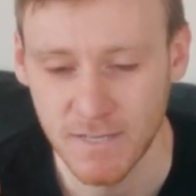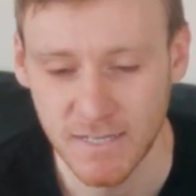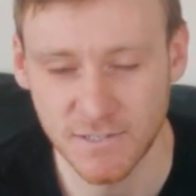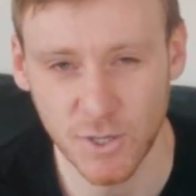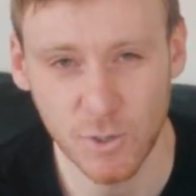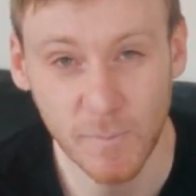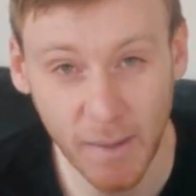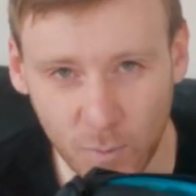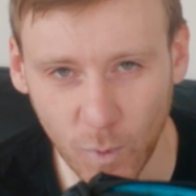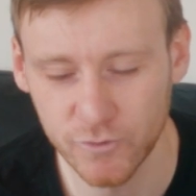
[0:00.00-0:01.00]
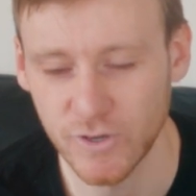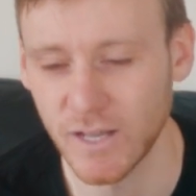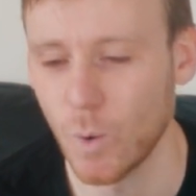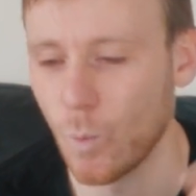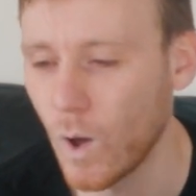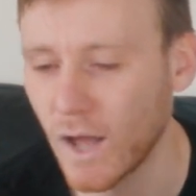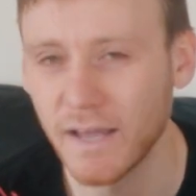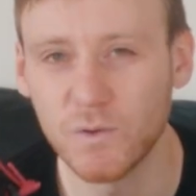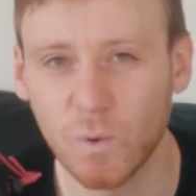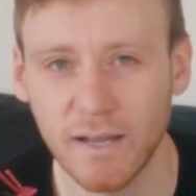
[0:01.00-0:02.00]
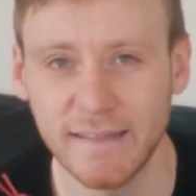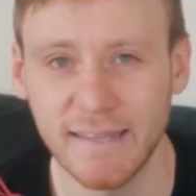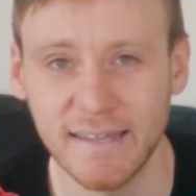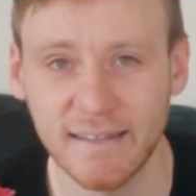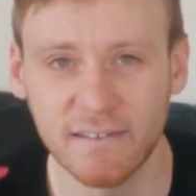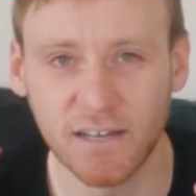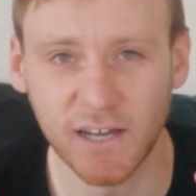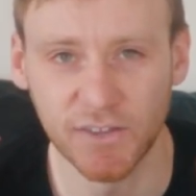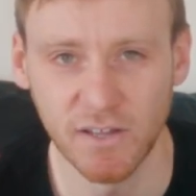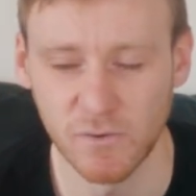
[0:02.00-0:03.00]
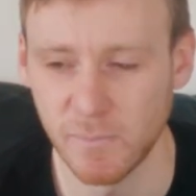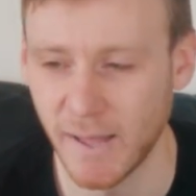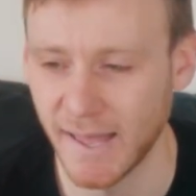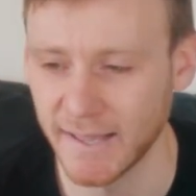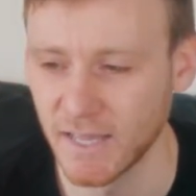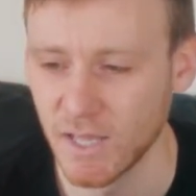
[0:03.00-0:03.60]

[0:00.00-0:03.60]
So you may be wondering, why do I need another bag?